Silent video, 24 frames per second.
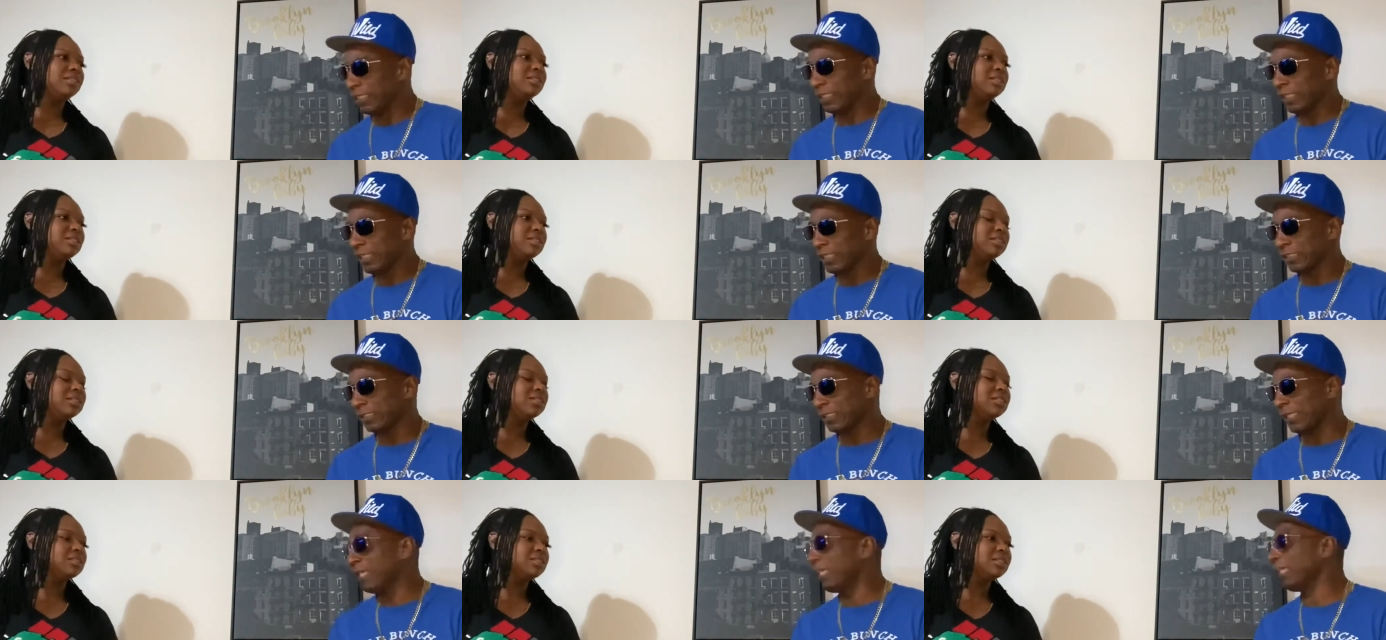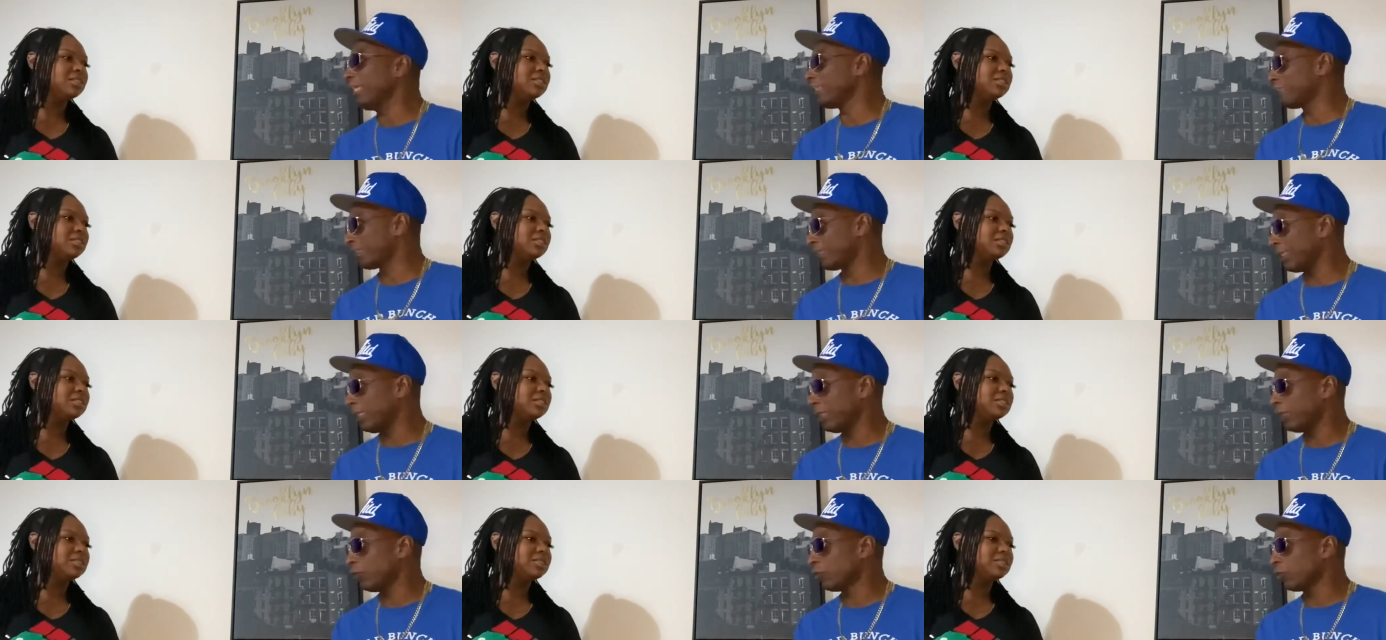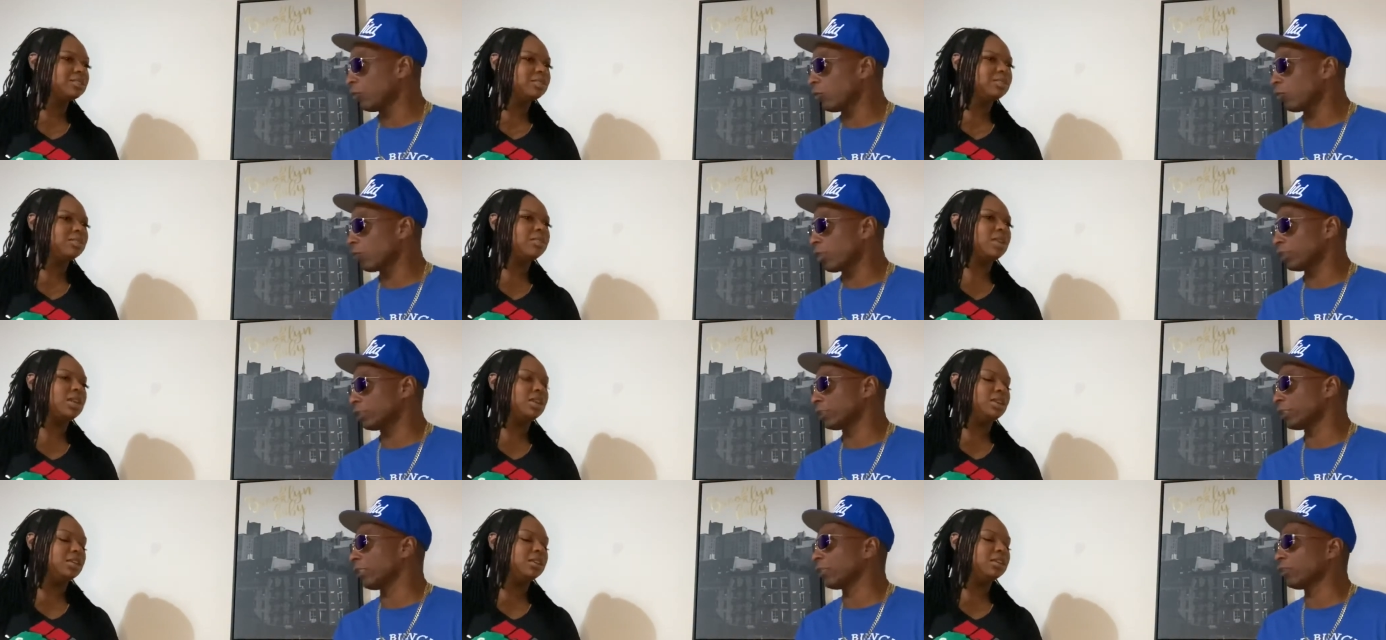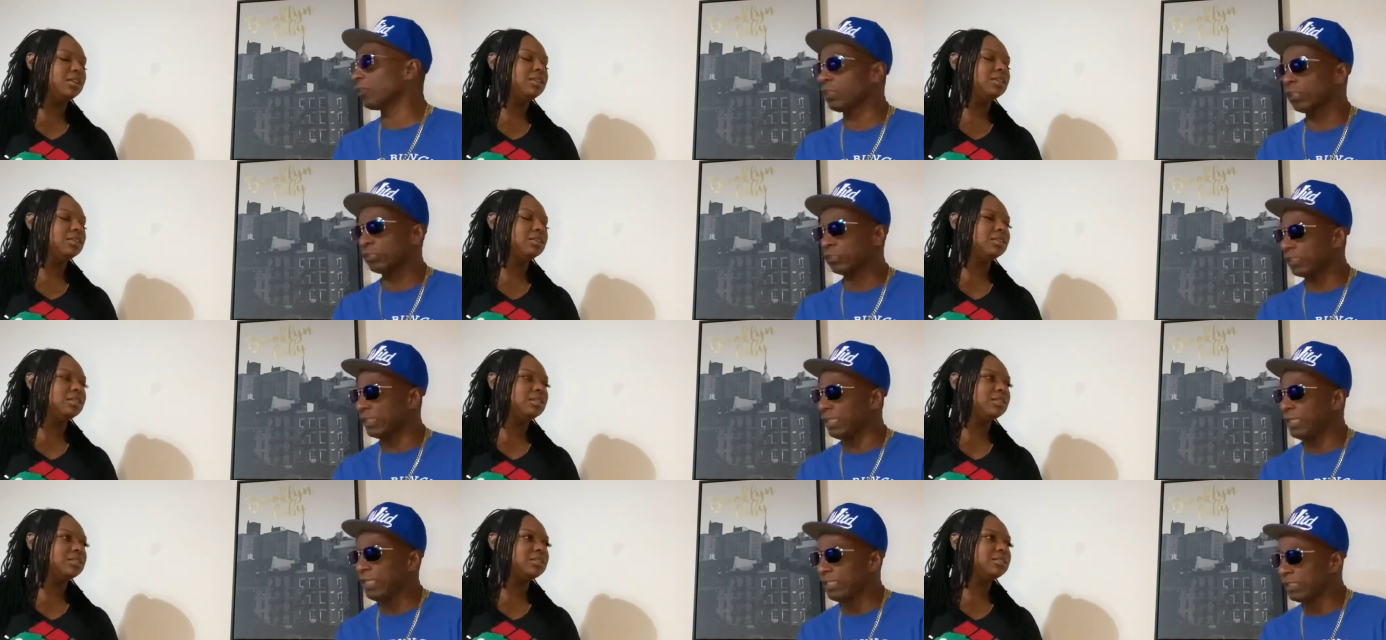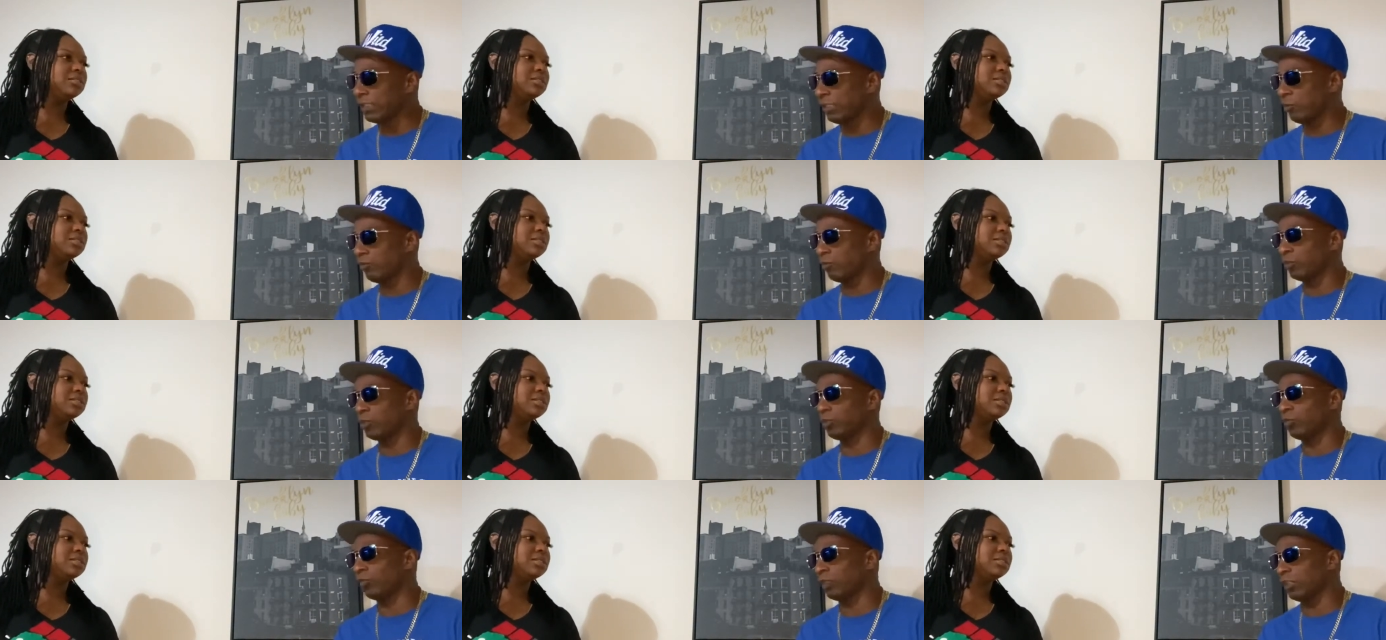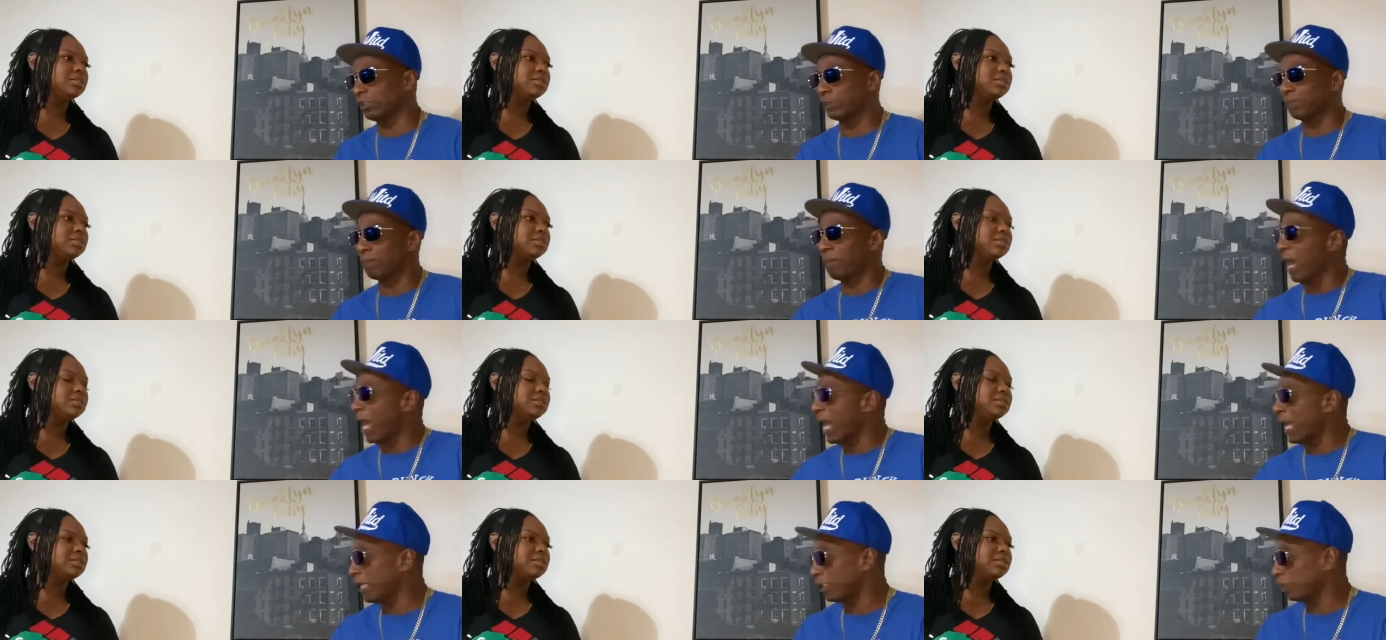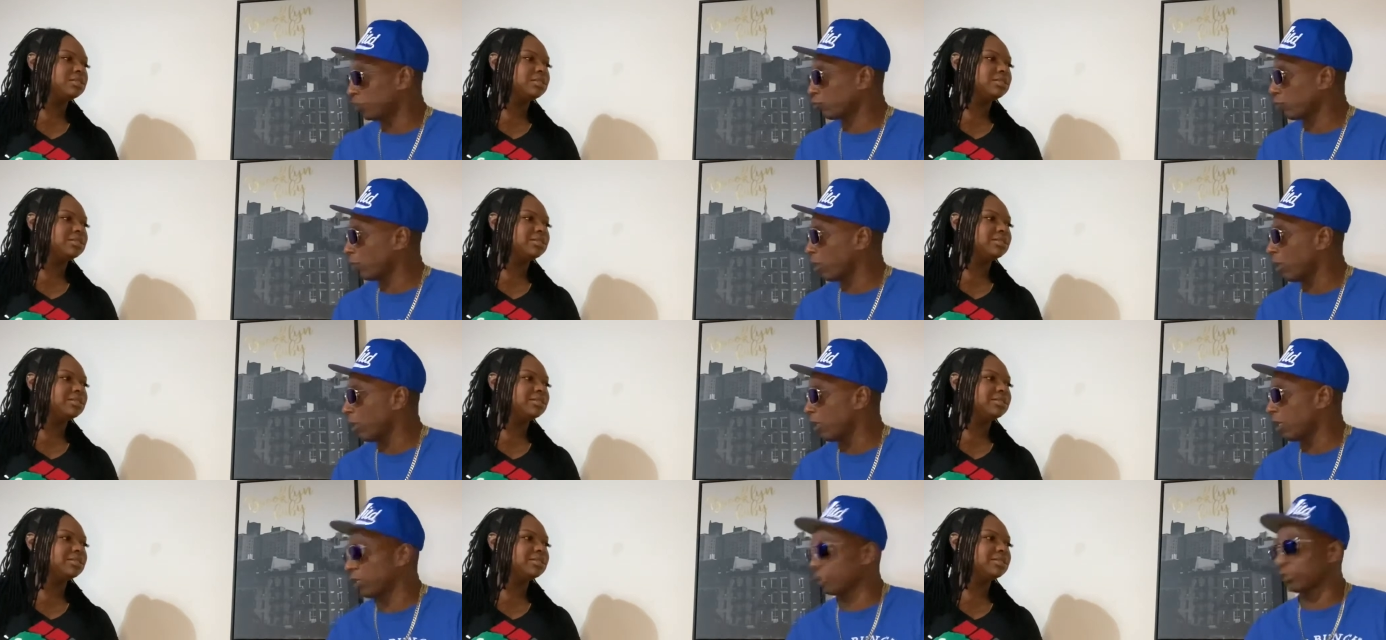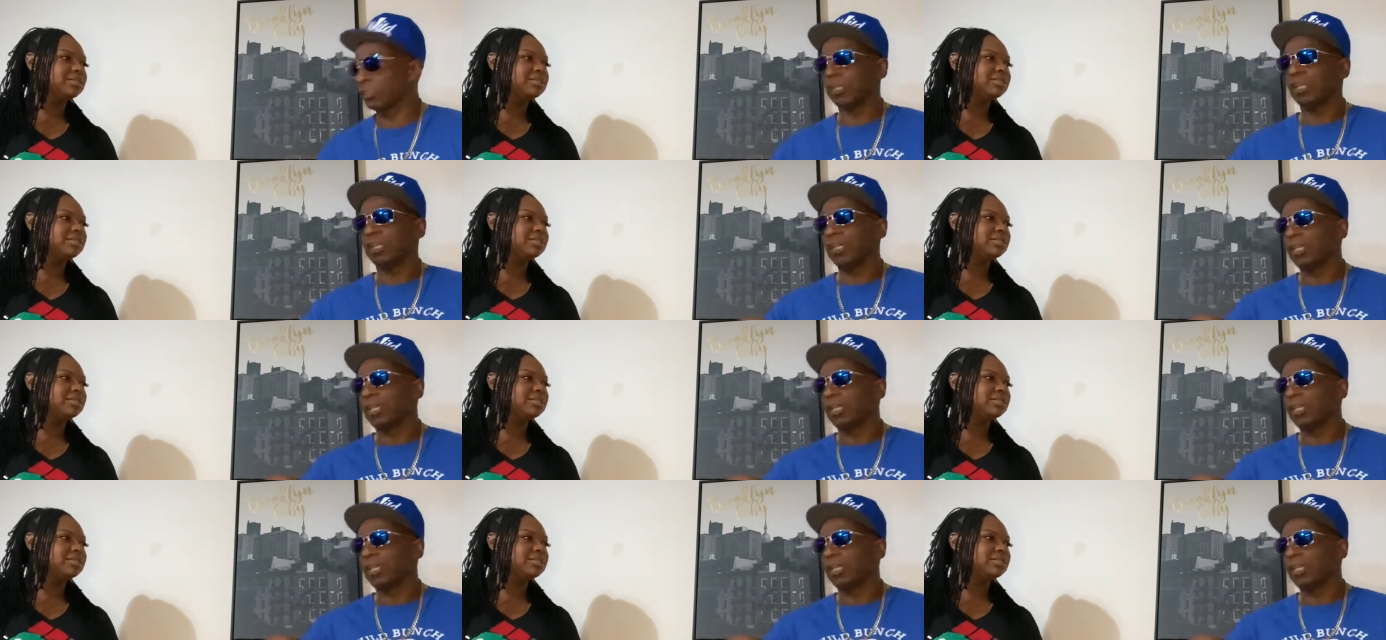Speaker 1: It's easy. You know, because it looks easy when you just buying drugs,